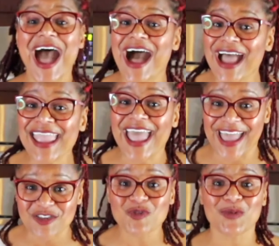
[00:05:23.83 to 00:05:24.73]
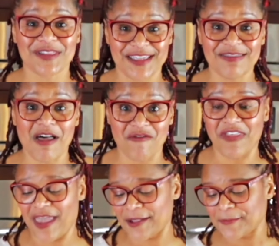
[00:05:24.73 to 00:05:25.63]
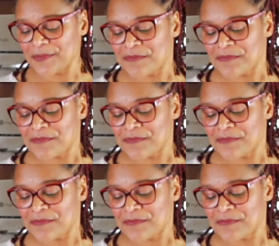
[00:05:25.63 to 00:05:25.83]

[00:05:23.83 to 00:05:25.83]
I actually love that.